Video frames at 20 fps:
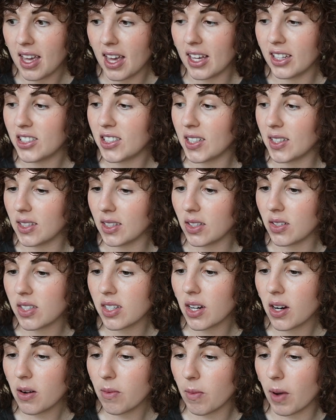Is she
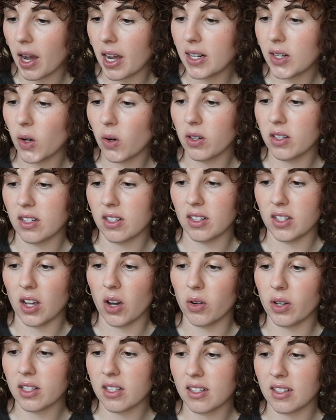losing her mind, or is
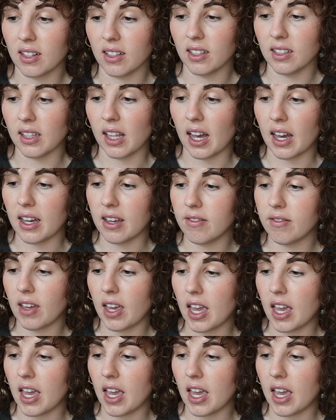Noah still alive?